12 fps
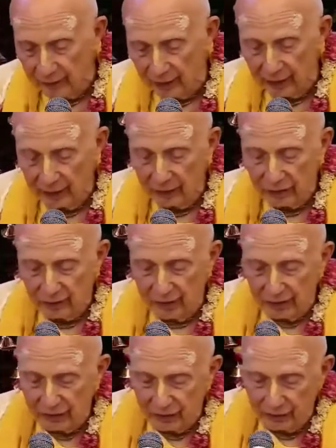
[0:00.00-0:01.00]
But here it's
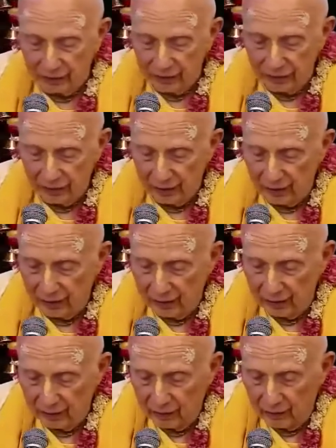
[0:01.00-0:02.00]
basically
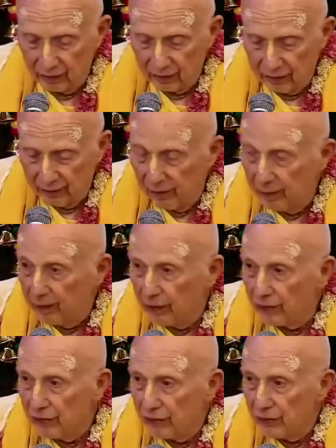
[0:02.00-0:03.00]
saying that there are
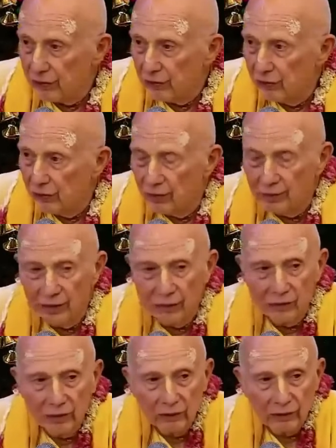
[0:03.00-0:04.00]
persons who are
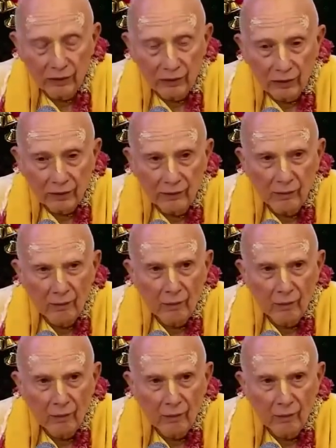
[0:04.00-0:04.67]
bewildered